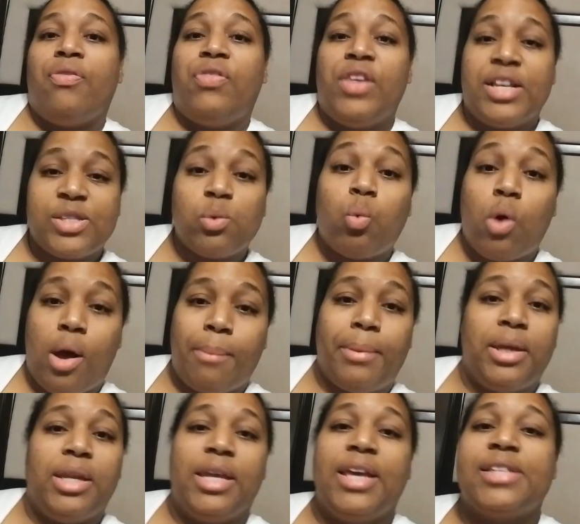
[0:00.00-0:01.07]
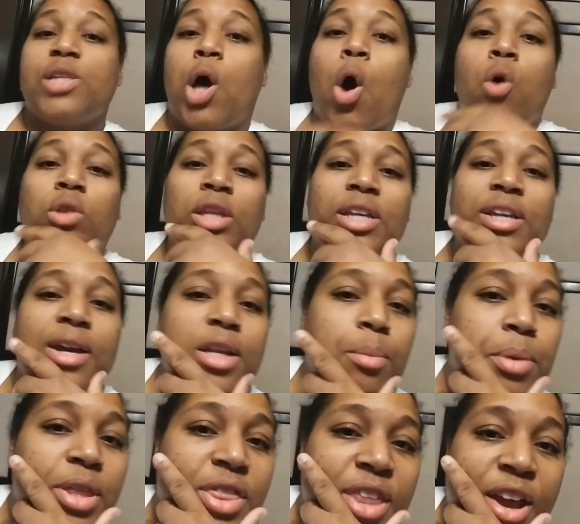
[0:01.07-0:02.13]
This woman is only going to
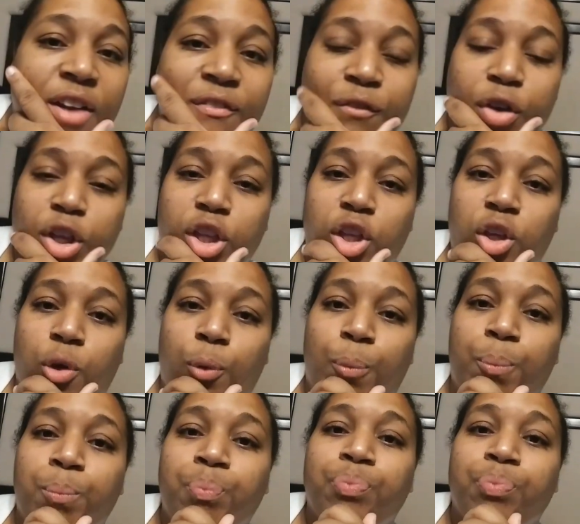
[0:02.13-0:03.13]
be there for you